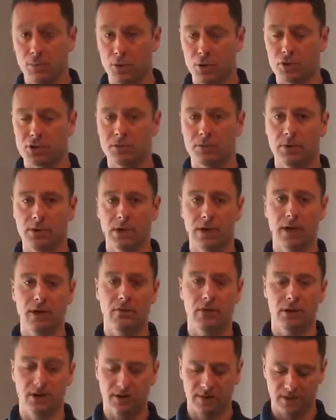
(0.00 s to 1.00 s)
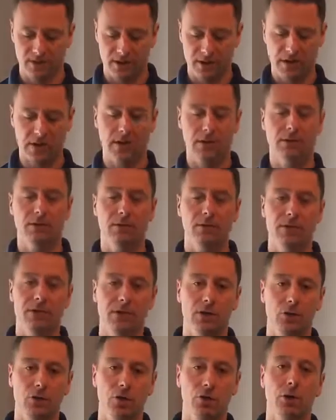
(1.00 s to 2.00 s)
possibly get rid of it. That's up
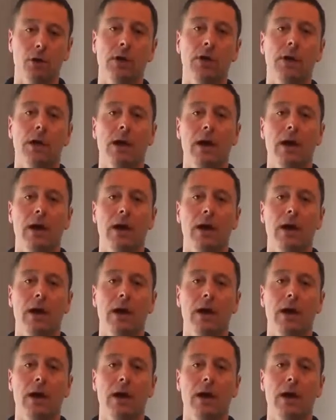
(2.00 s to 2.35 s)
to you.